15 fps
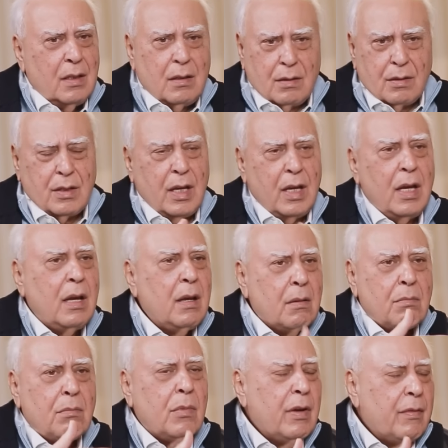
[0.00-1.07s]
say
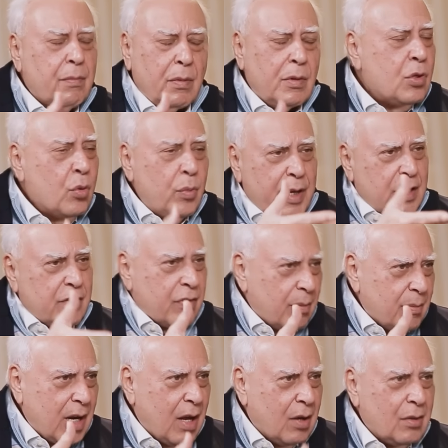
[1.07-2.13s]
2 weeks
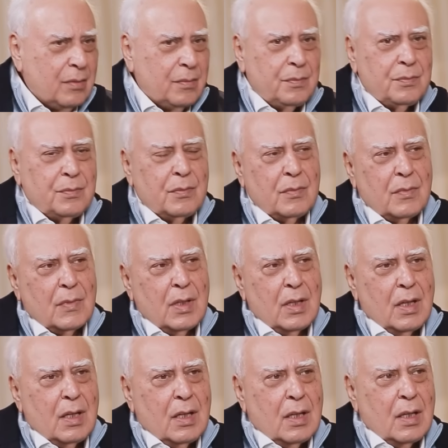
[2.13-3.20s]
from now,
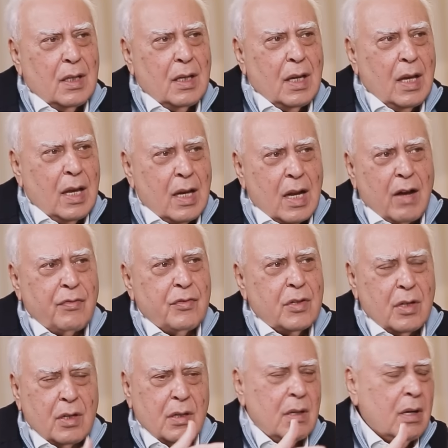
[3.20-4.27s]
and
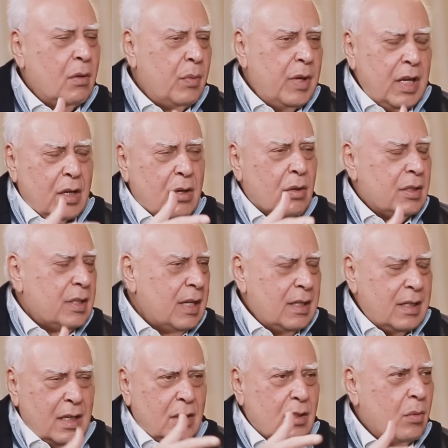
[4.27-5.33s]
after a week or
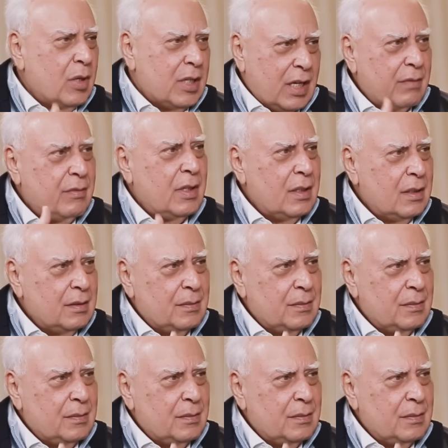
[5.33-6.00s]
10 days or whatever,